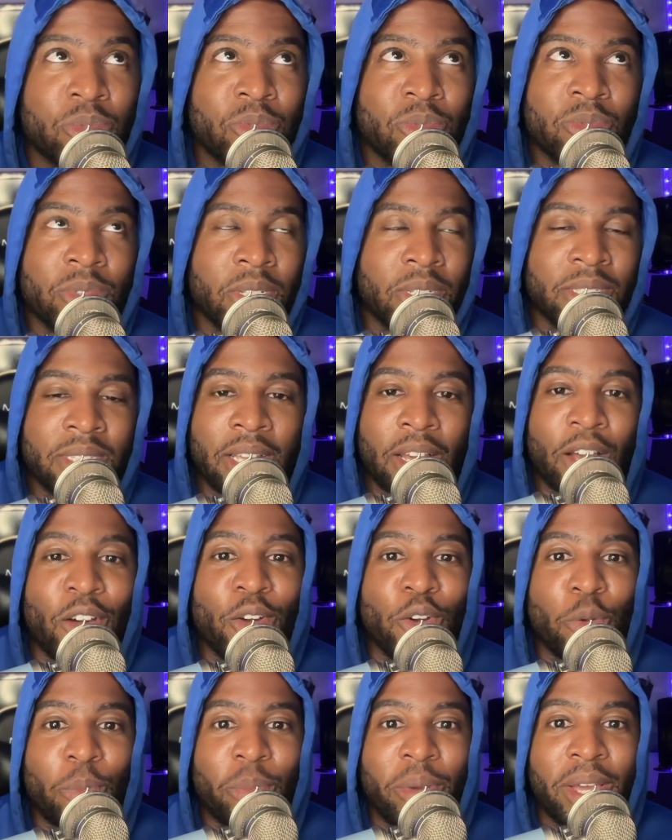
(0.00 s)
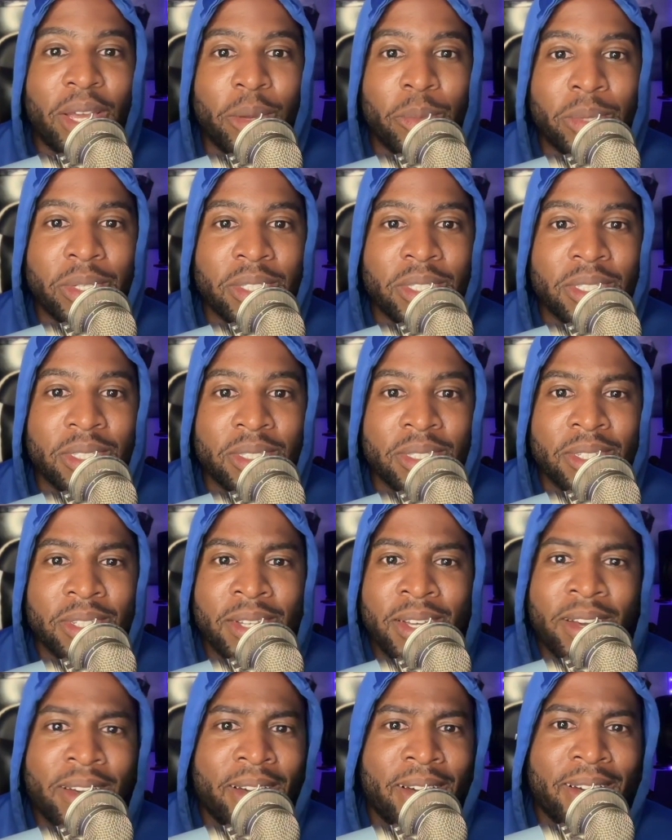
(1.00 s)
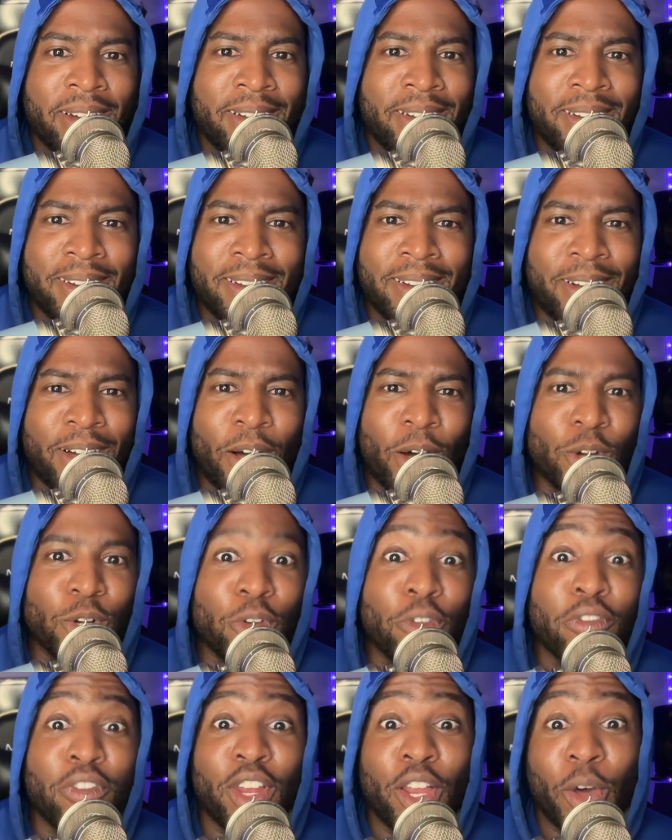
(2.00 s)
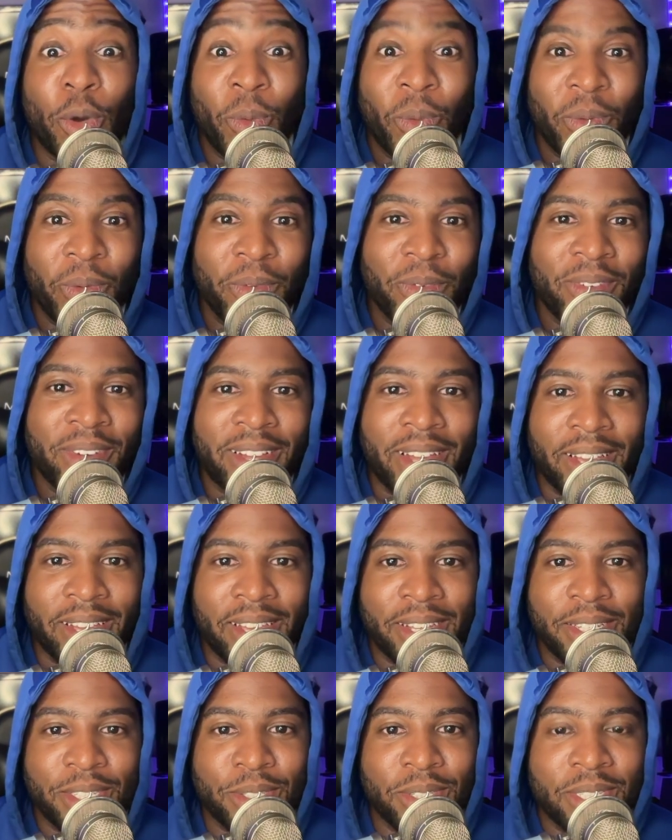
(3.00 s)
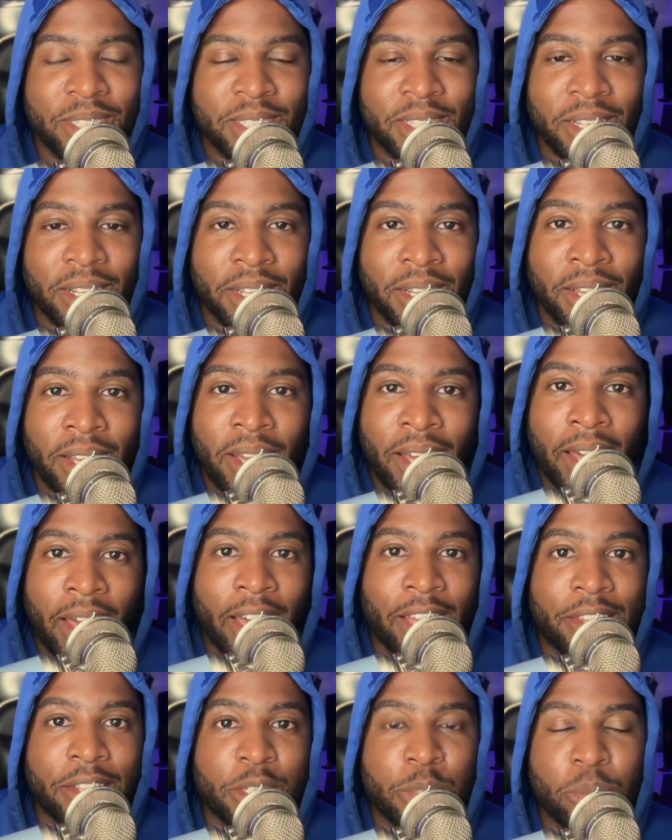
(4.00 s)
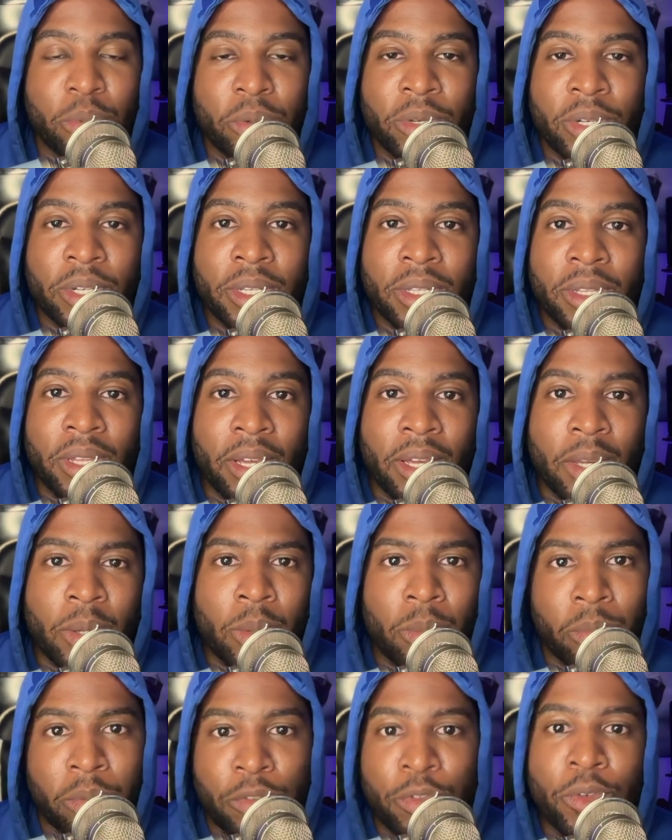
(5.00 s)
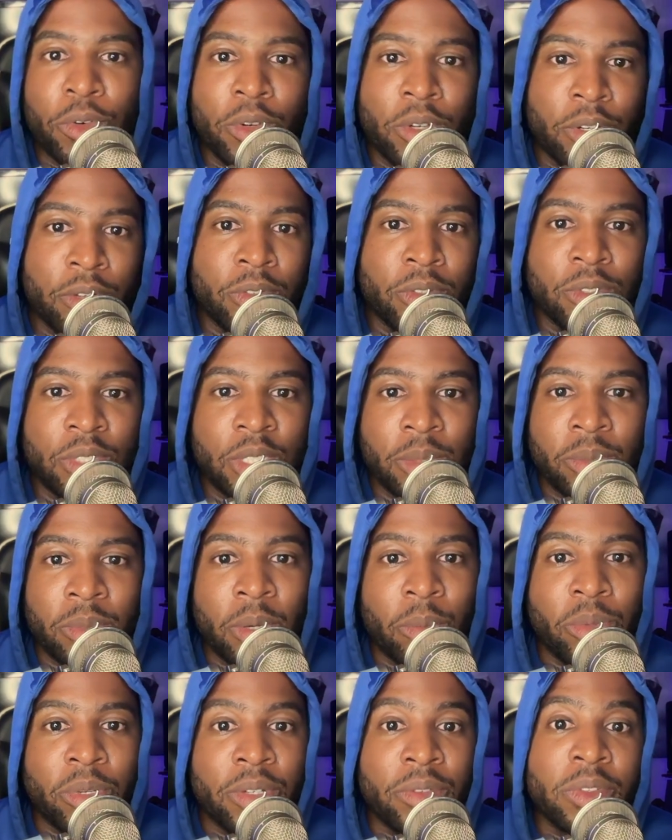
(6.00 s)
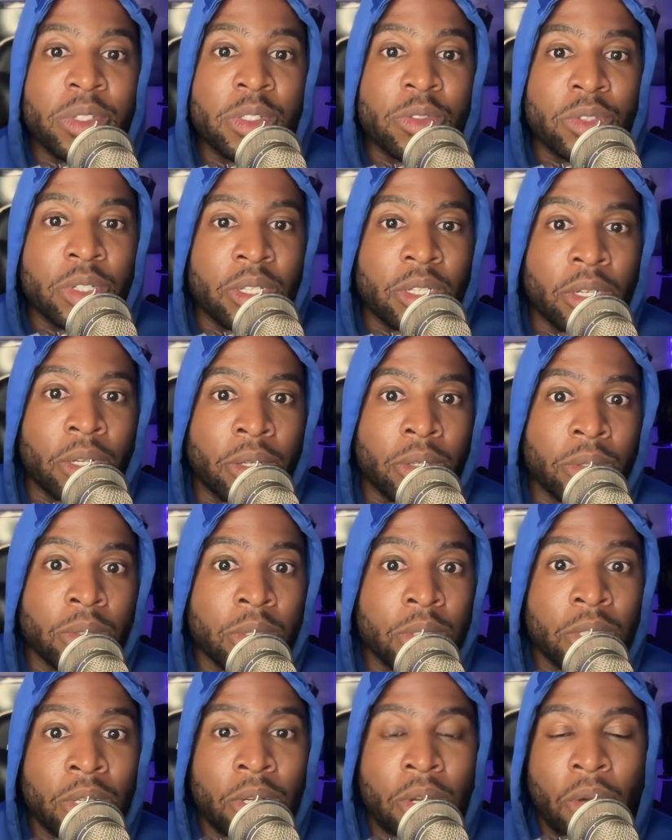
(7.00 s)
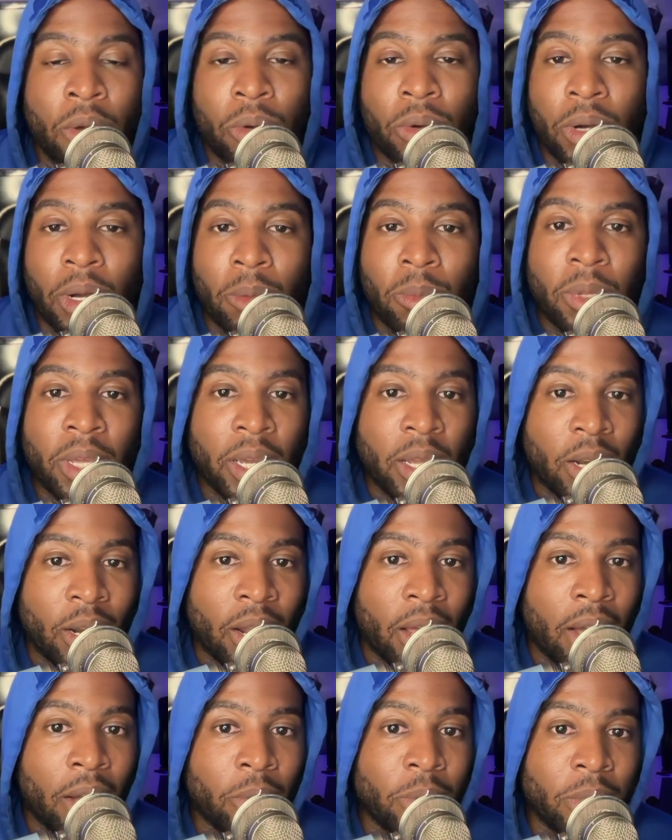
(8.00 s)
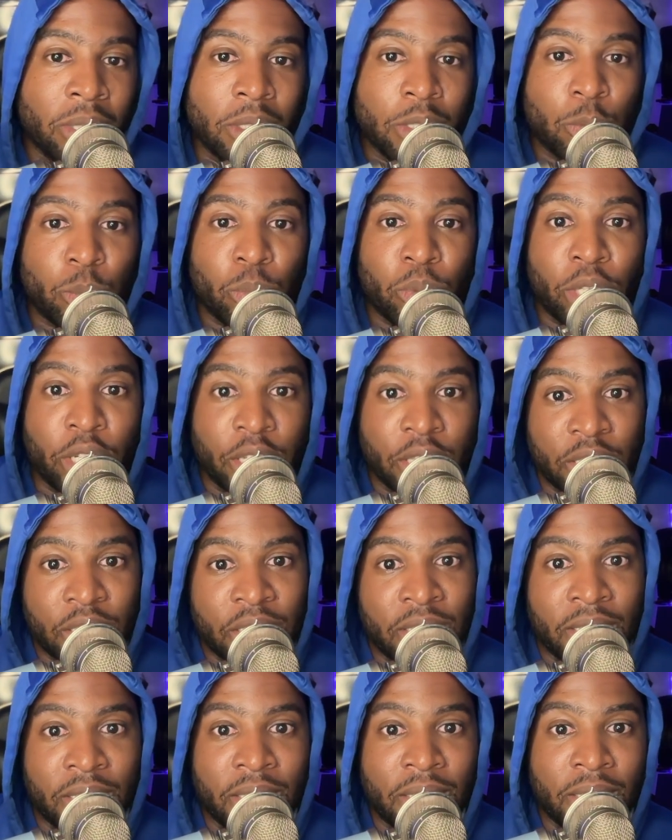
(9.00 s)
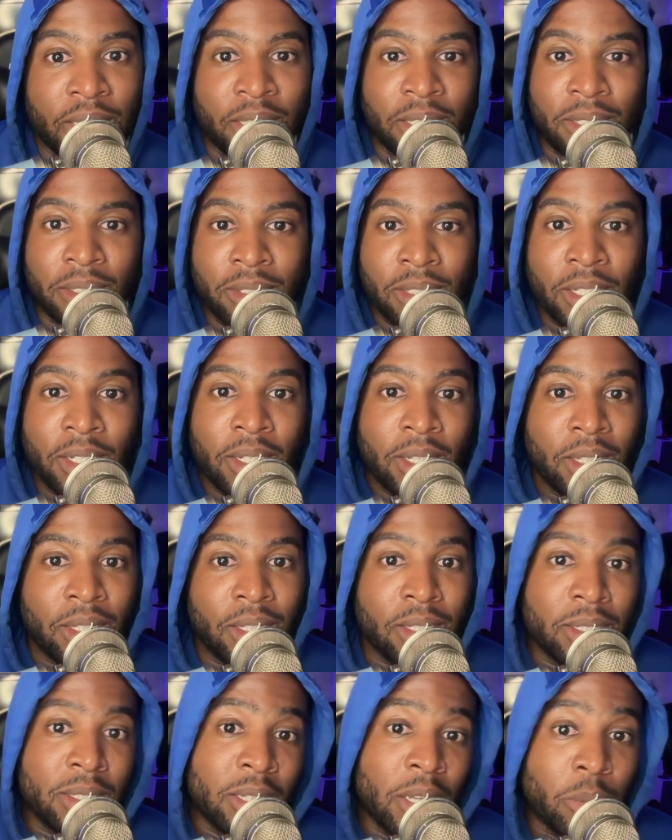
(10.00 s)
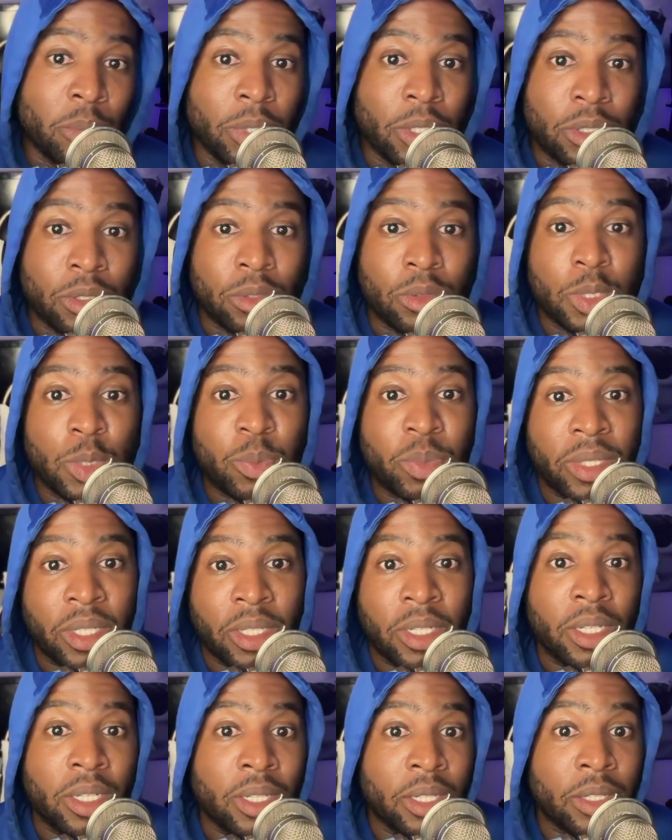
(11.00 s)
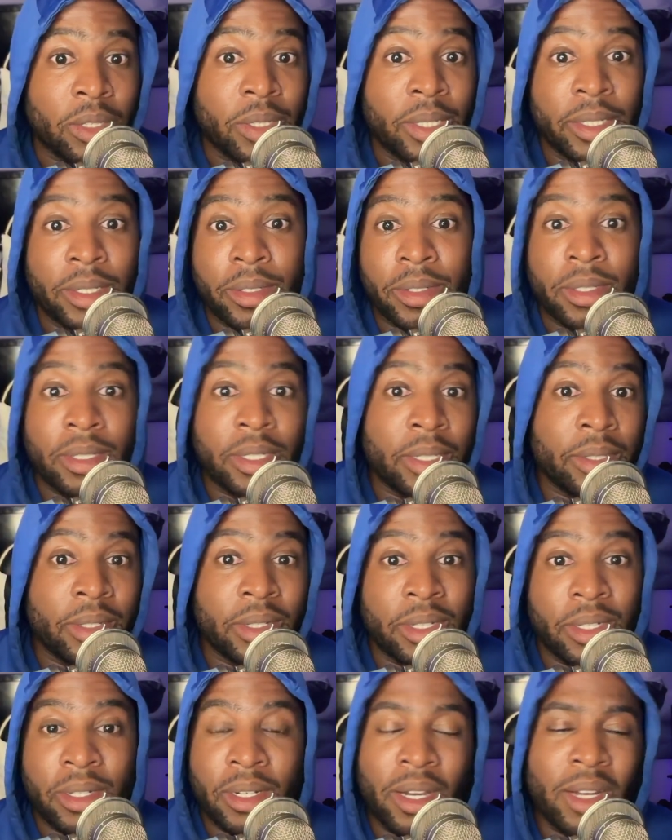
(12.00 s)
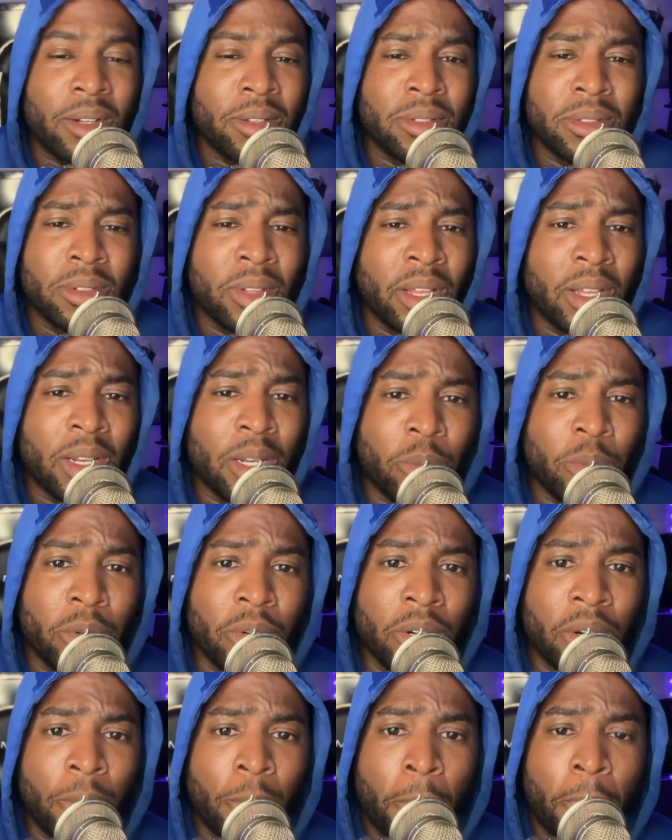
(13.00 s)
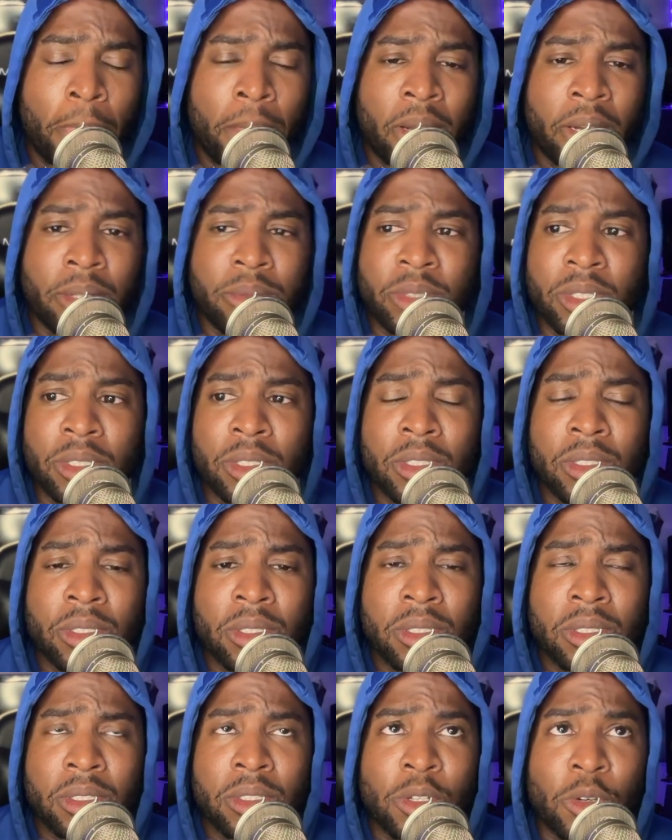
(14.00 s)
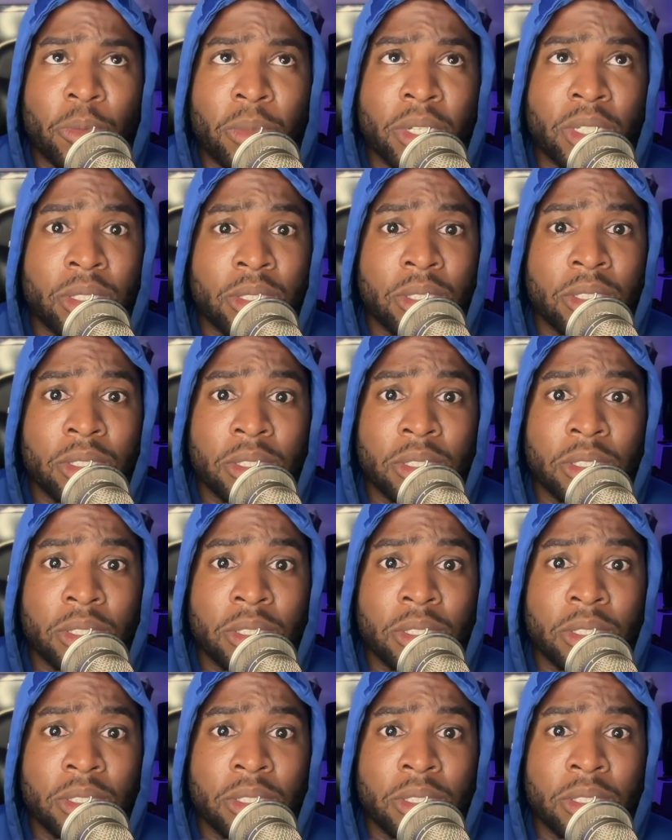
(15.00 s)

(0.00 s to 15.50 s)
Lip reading: It's not auto pay, but just auto flow, I guess you could say at this point. Like before, if you've seen my previous videos where I'm laying it out with the spreadsheet and this is how much you spent here, and here, I don't do that anymore. I'm just so much,